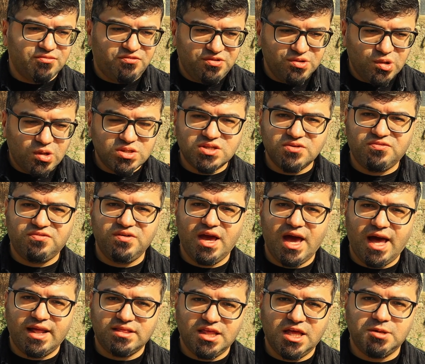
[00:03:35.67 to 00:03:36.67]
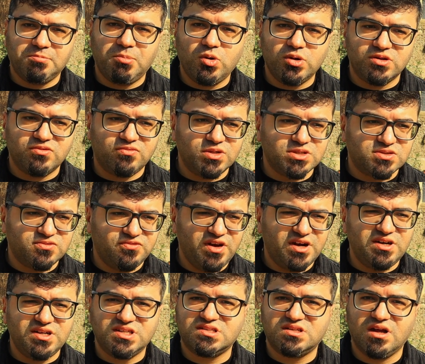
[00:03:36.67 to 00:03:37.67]
Philosophy at that point was
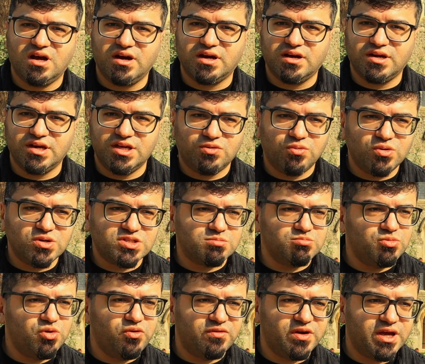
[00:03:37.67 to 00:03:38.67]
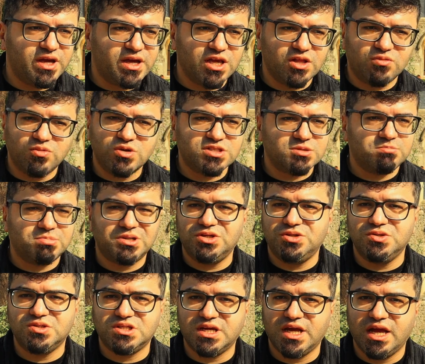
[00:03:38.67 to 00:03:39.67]
very stuck. It wasn't moving, it wasn't
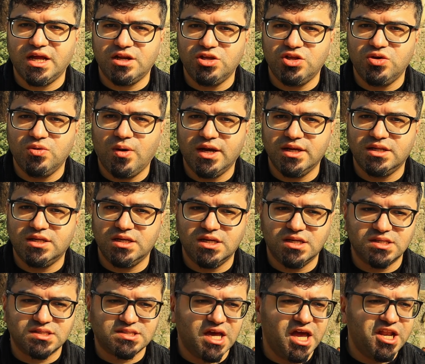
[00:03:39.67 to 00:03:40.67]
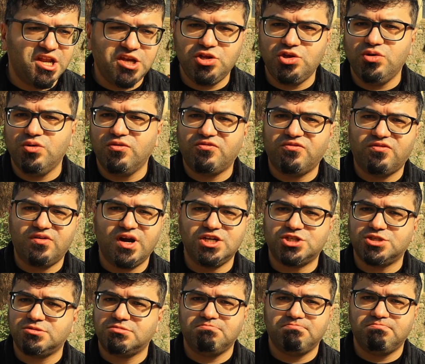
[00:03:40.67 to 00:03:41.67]
producing any new ideas, any new
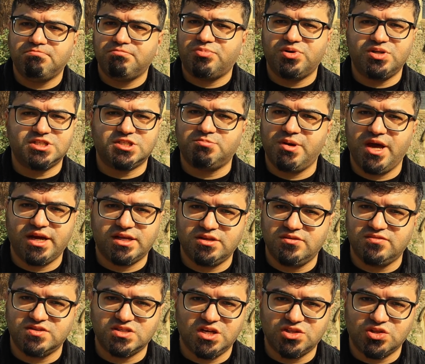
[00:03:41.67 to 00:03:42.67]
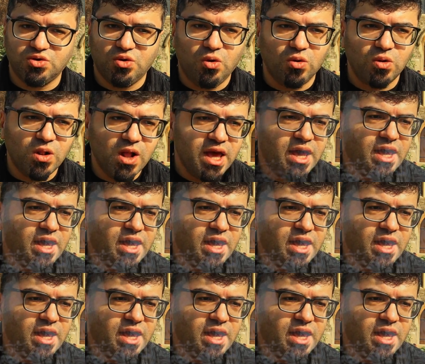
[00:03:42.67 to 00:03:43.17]
fresh perspectives at all.